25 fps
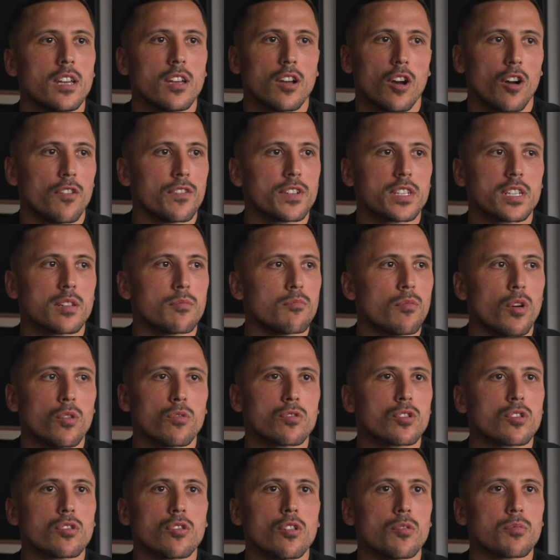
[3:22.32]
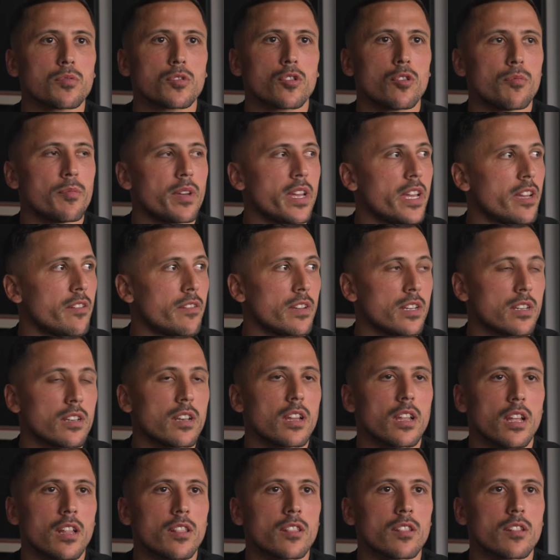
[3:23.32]
Obviously, most clubs come here
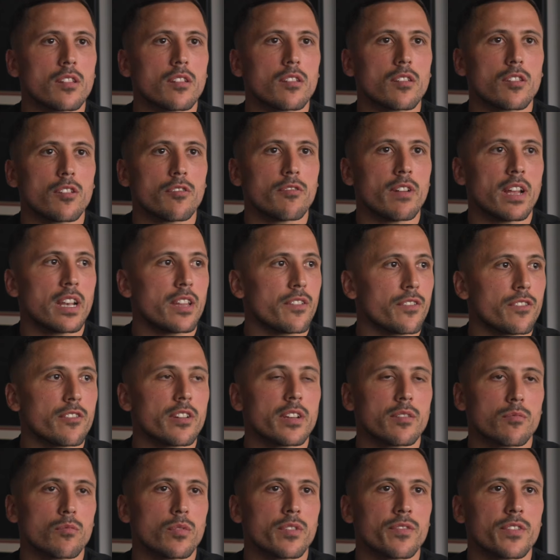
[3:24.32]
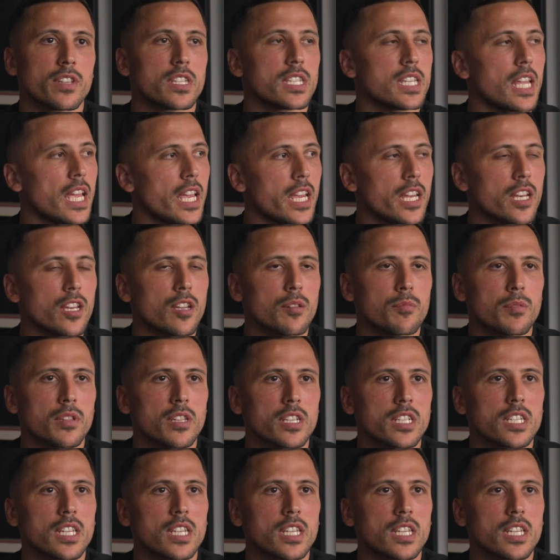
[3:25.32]
and they're ready for it with the stadium and the